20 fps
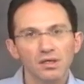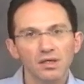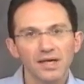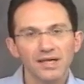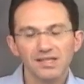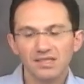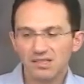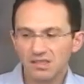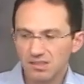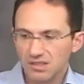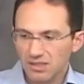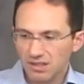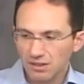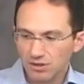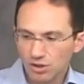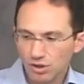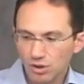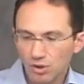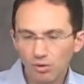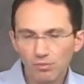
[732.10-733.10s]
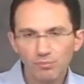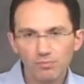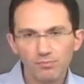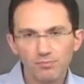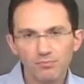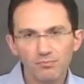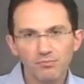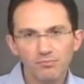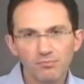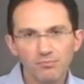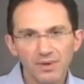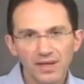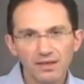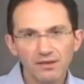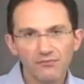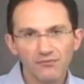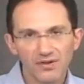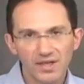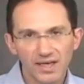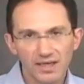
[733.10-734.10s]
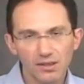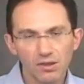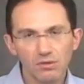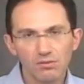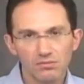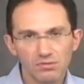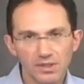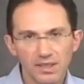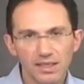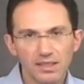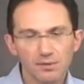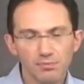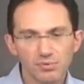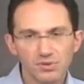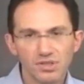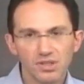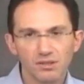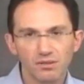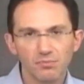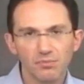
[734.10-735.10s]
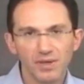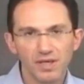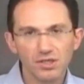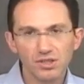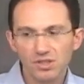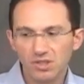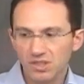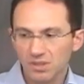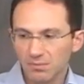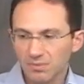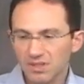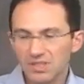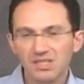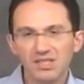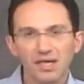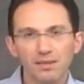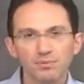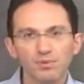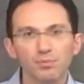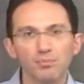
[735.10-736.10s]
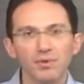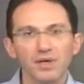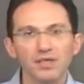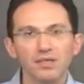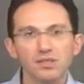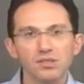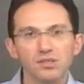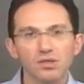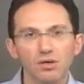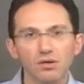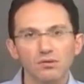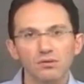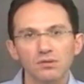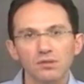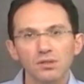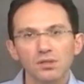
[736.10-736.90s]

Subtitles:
And since there's no benefit, I know in 80% of patients, I'm going to stop the prednisone.